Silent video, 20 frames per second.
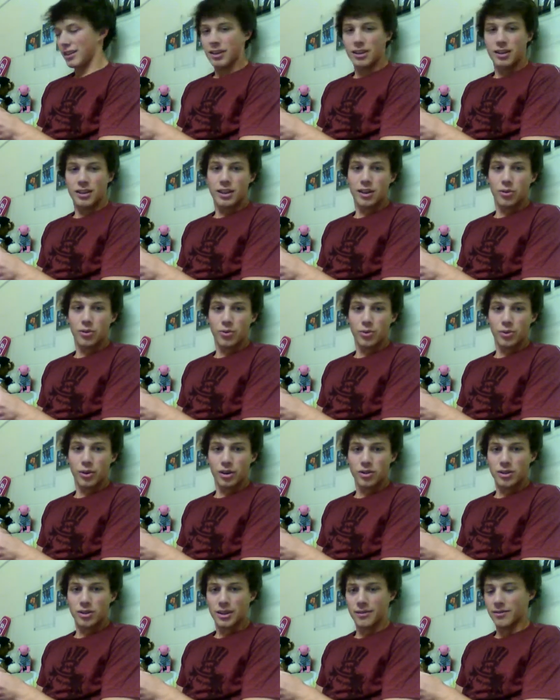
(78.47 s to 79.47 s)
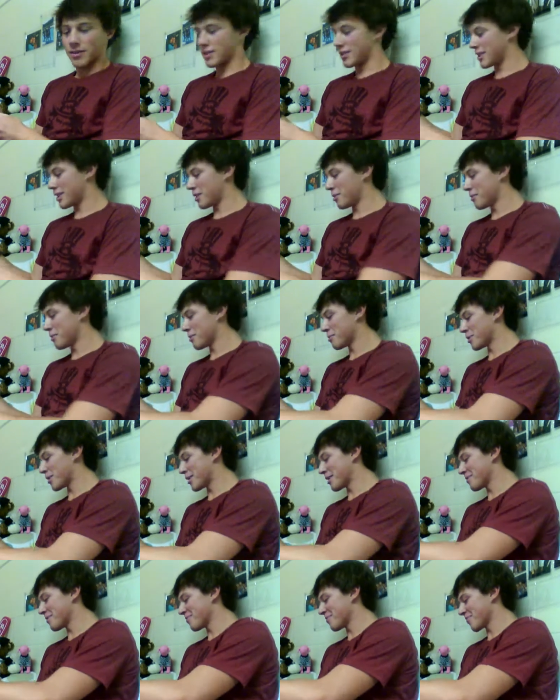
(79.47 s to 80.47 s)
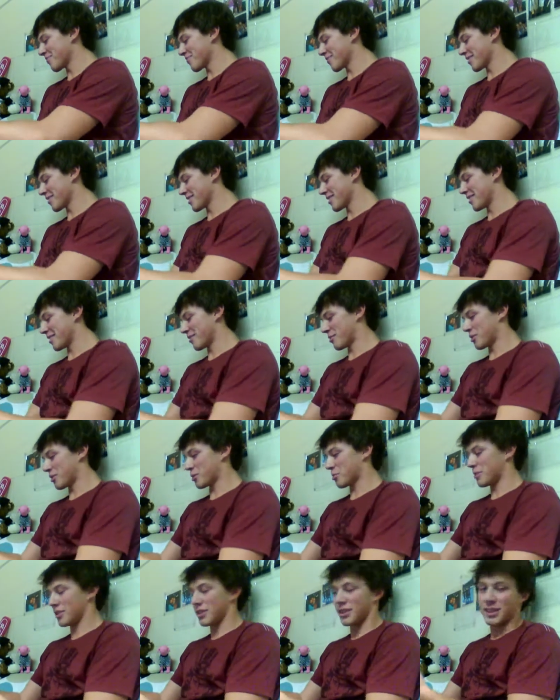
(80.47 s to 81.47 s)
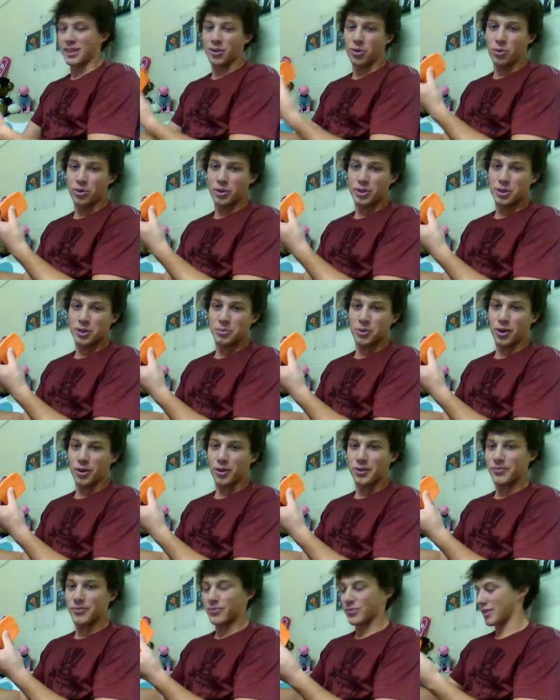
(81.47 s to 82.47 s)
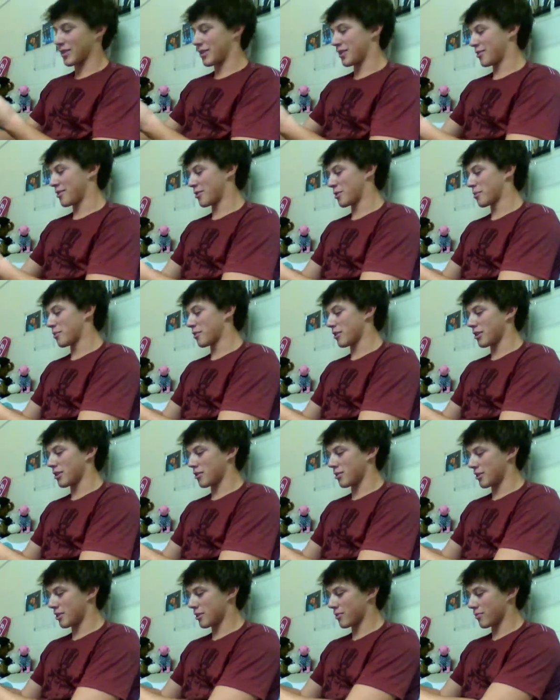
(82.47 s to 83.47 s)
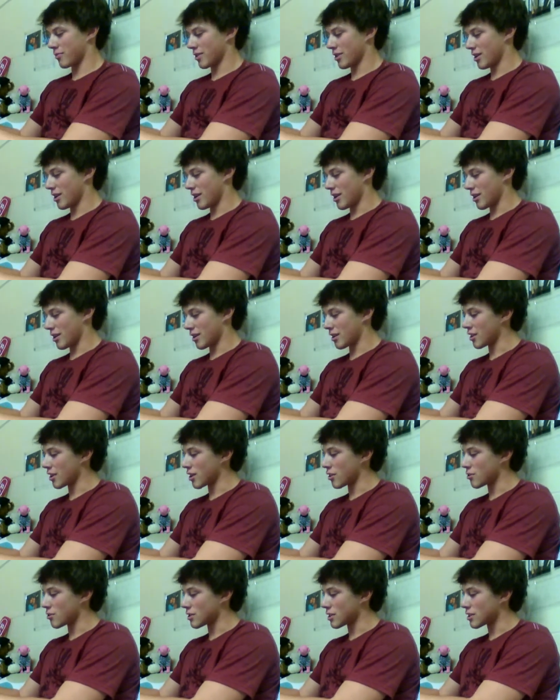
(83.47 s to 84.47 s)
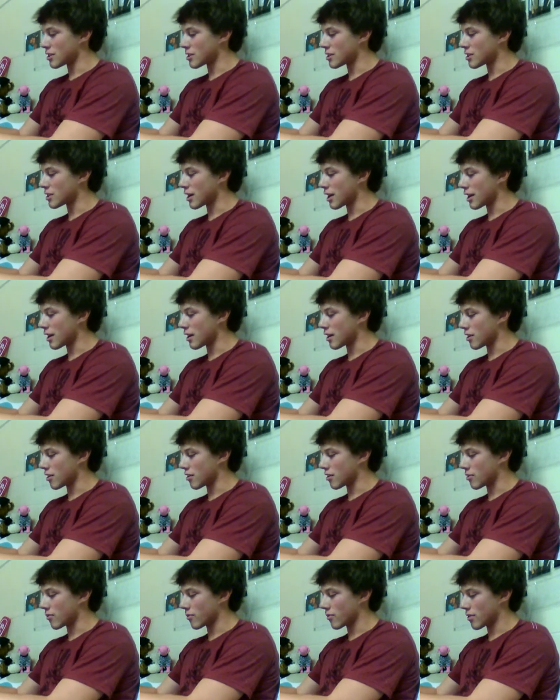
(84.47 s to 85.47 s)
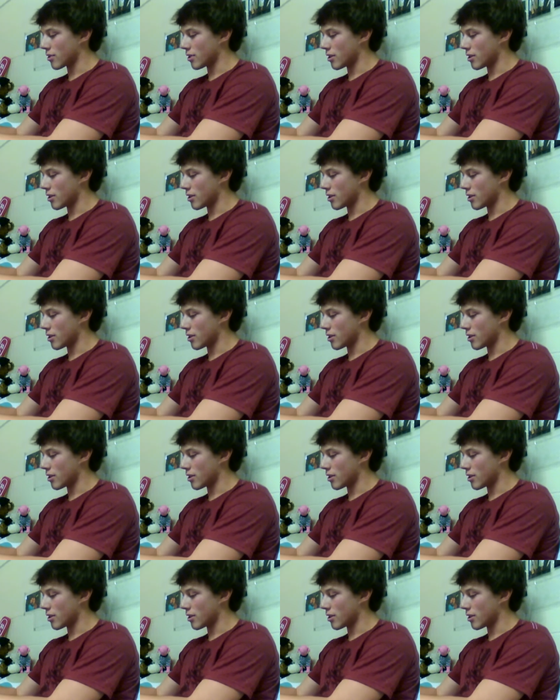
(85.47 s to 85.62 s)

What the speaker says: then we also have the cell membrane, which will be the orange part of our Play-Doh here, that goes inside here.